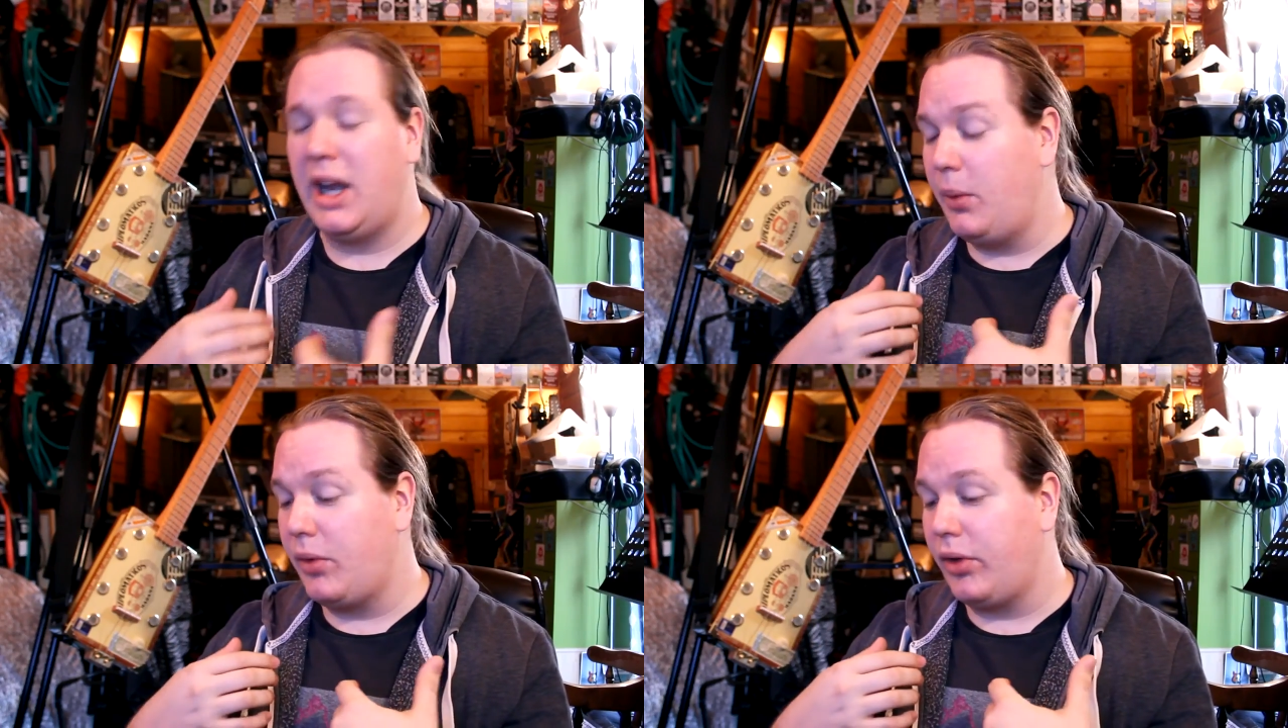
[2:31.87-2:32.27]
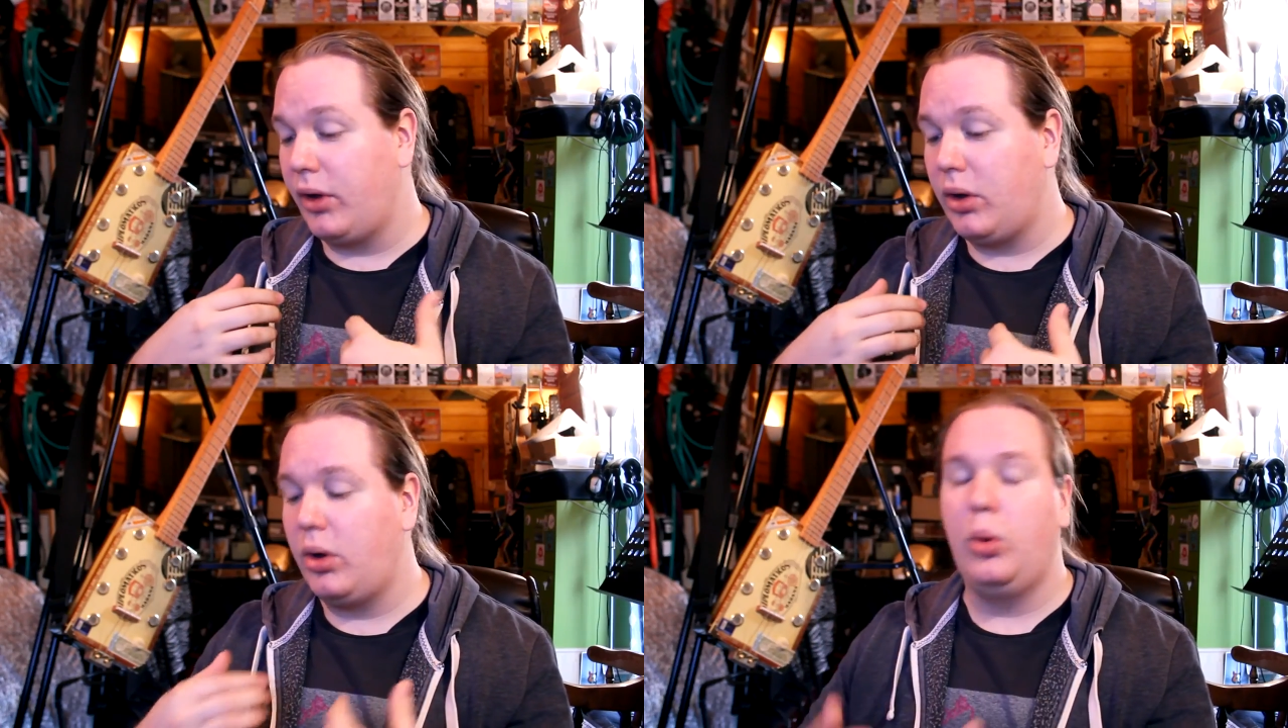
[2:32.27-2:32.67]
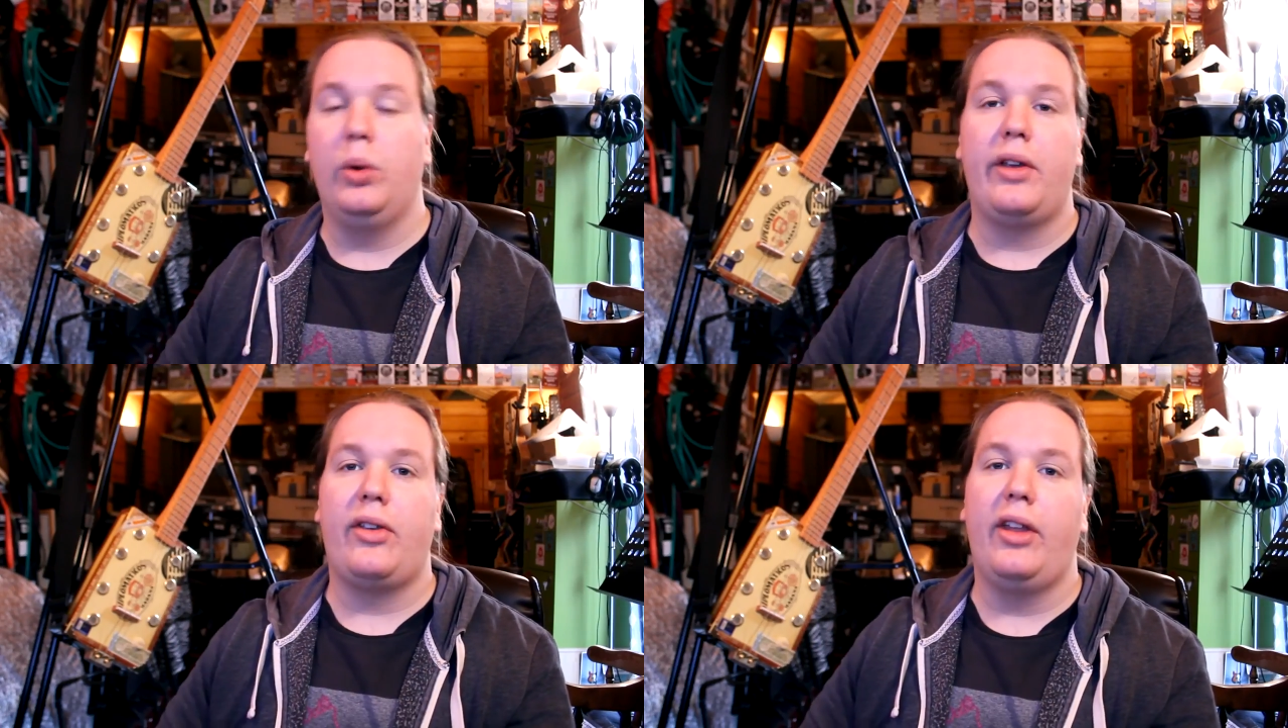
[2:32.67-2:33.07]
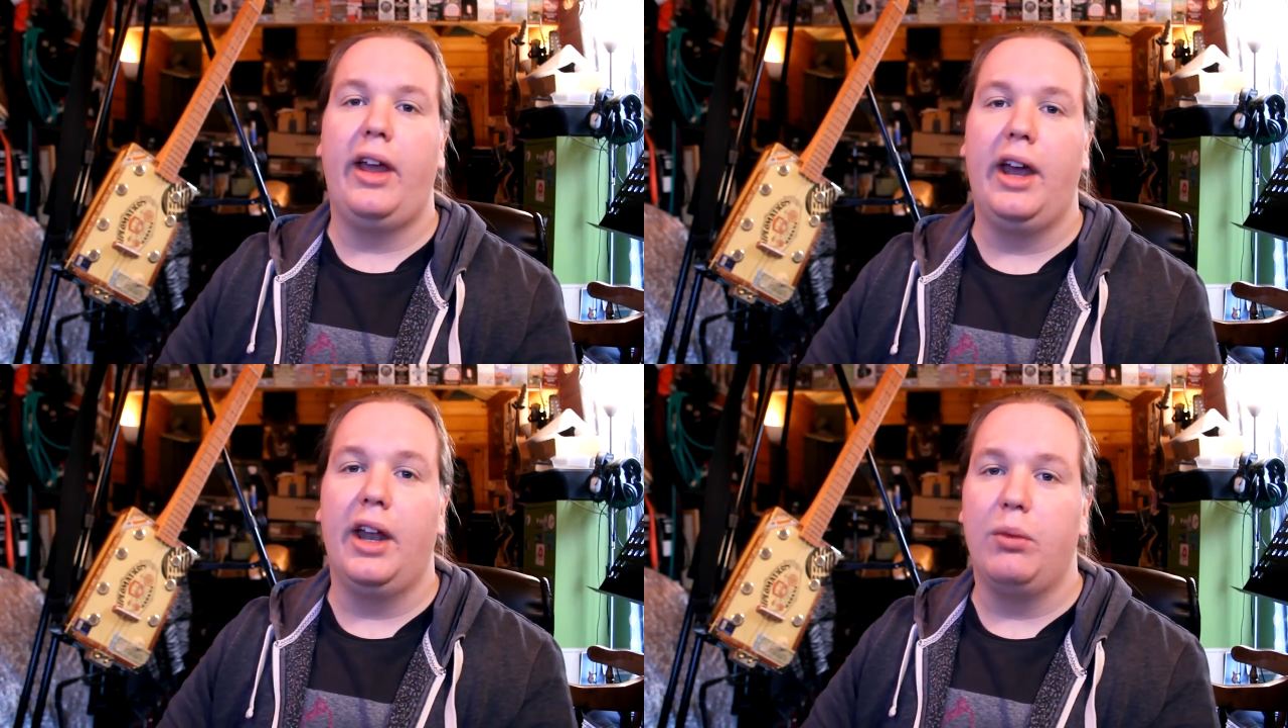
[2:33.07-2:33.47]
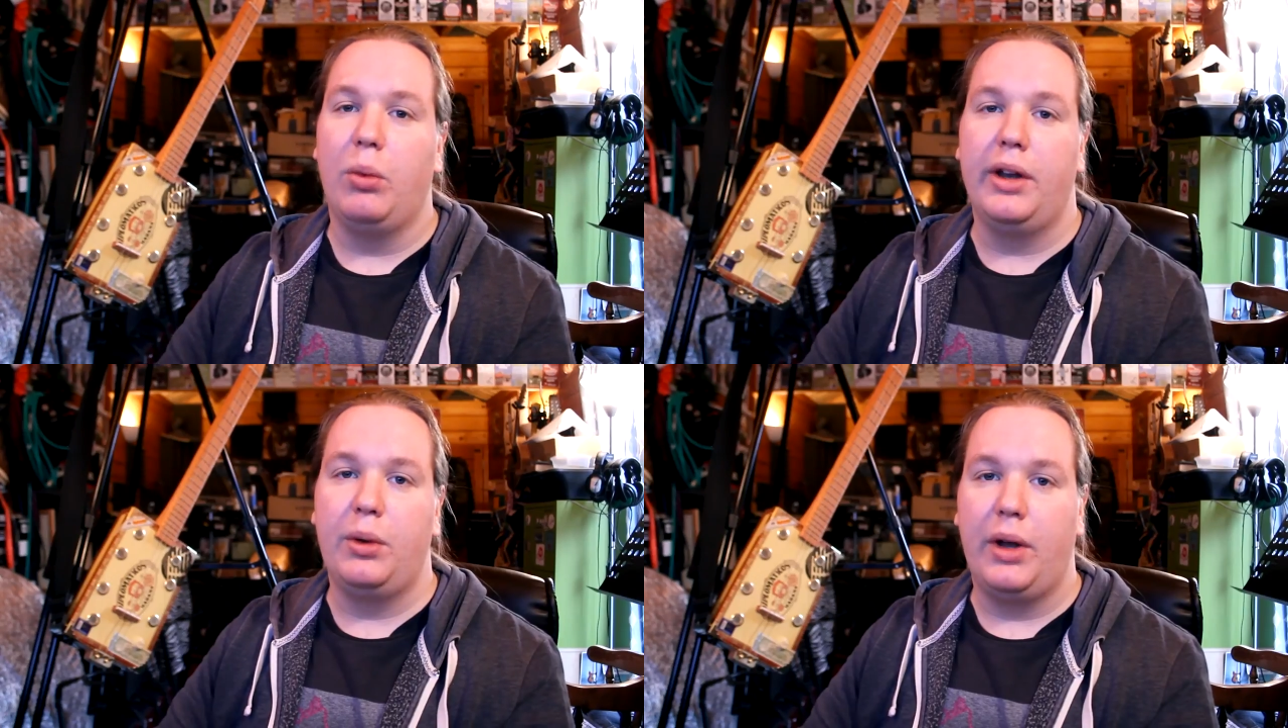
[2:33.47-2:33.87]
and it was the coolest thing, and I've
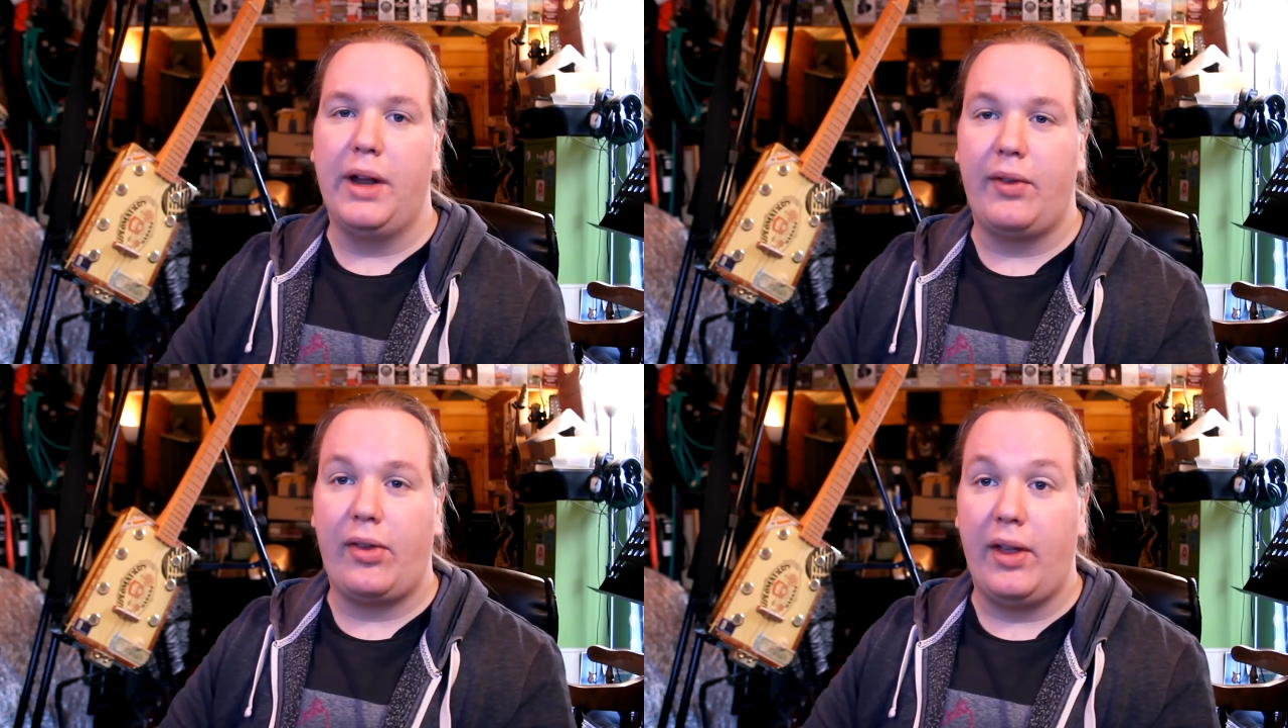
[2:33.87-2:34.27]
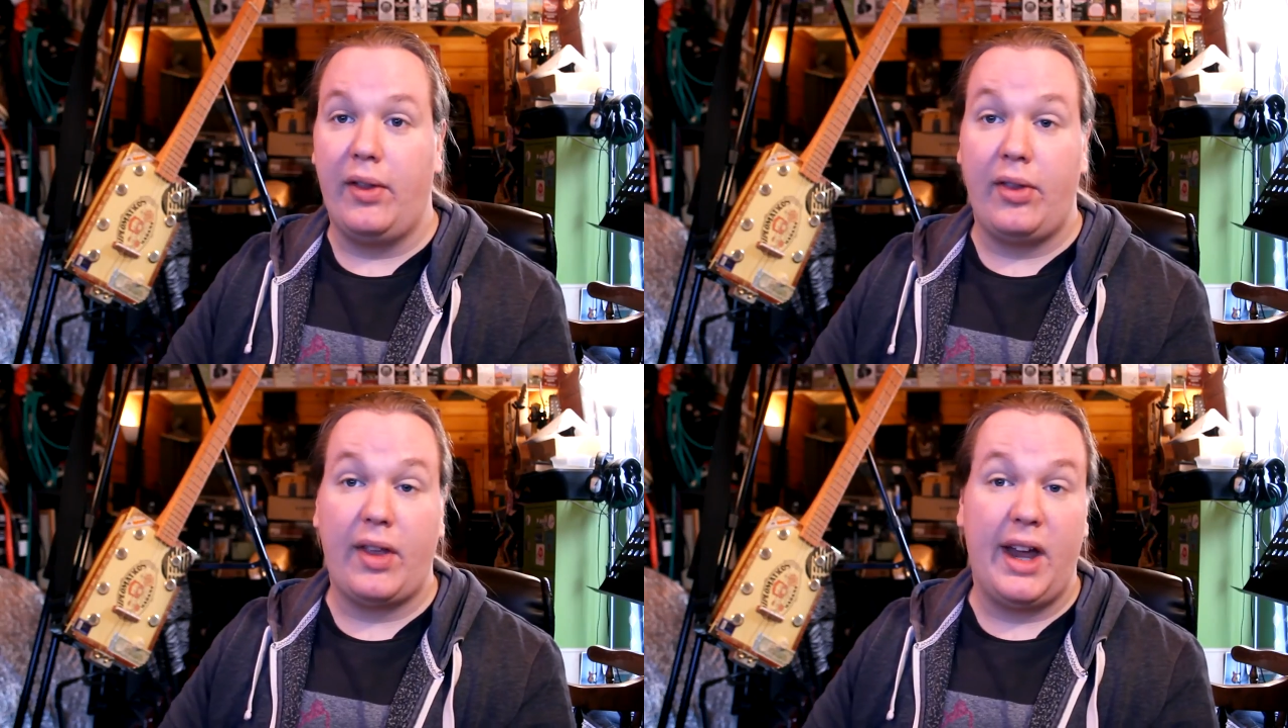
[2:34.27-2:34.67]
wanted one ever since,